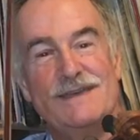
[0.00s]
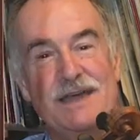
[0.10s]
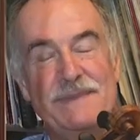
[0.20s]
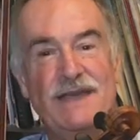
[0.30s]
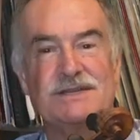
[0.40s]

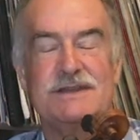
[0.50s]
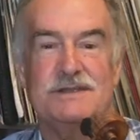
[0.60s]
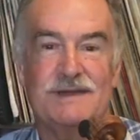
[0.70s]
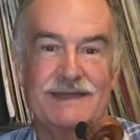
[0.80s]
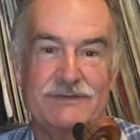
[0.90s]
imagine
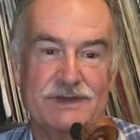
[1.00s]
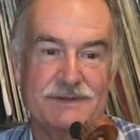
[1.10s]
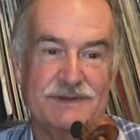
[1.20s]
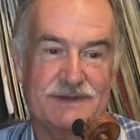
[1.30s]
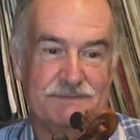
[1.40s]
you have
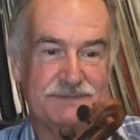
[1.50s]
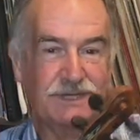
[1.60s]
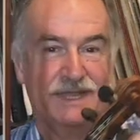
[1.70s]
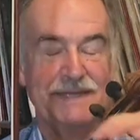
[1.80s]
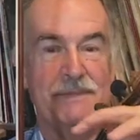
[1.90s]
a
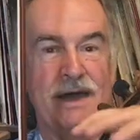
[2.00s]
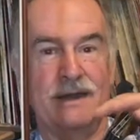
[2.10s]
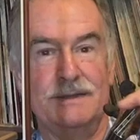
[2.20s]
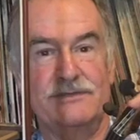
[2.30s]
clay model